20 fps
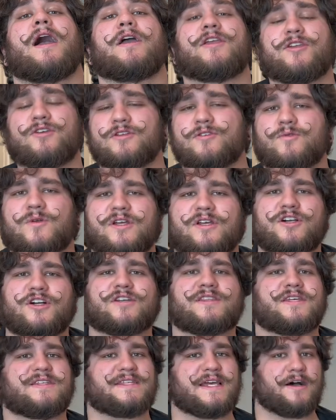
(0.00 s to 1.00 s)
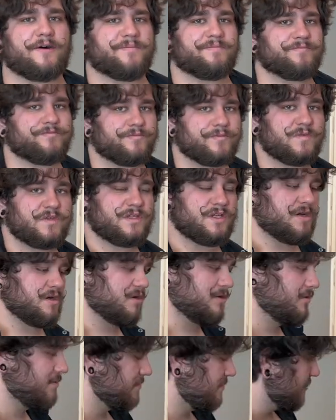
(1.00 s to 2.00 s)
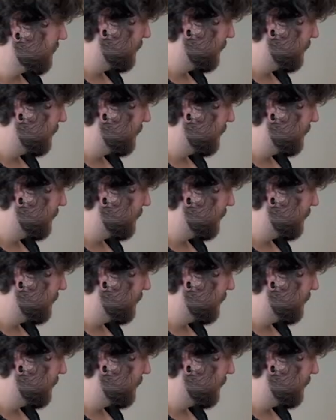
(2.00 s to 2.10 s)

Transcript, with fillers: You just want to cook this out. So